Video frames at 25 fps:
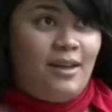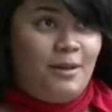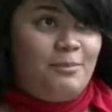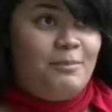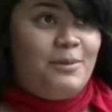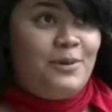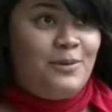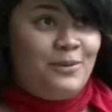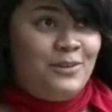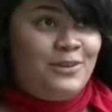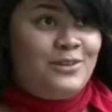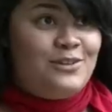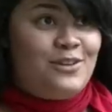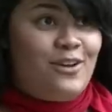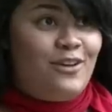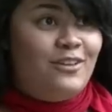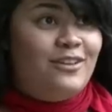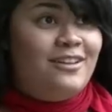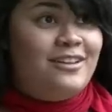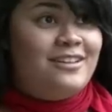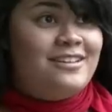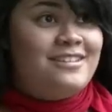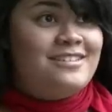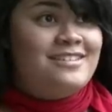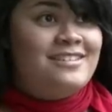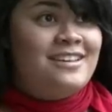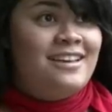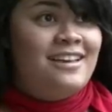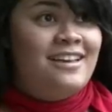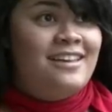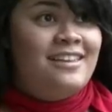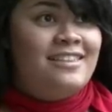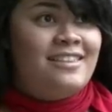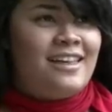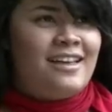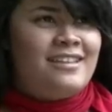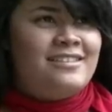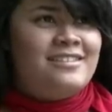A million dollars,
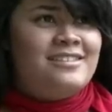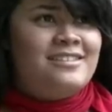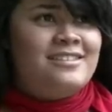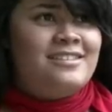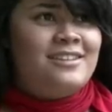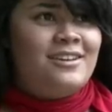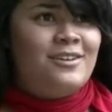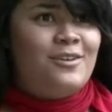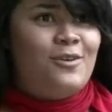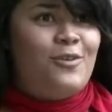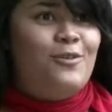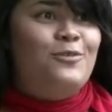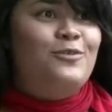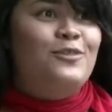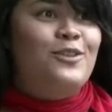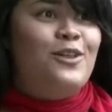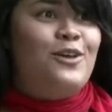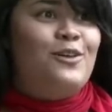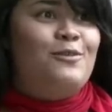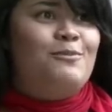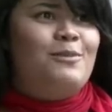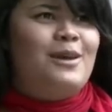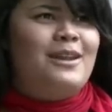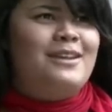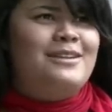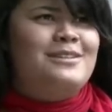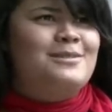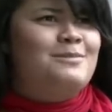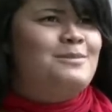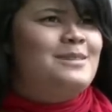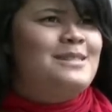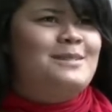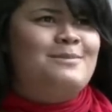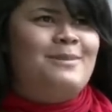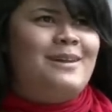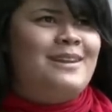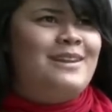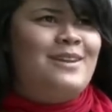that's an awful lot of money to
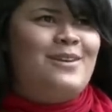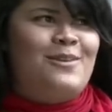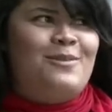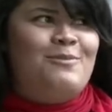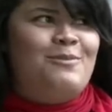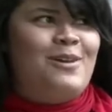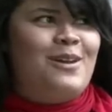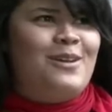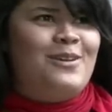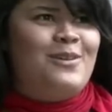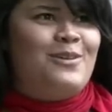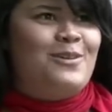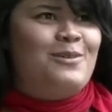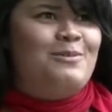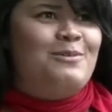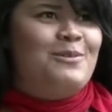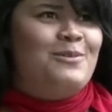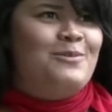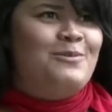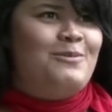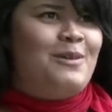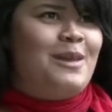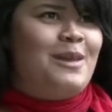be spending on one group of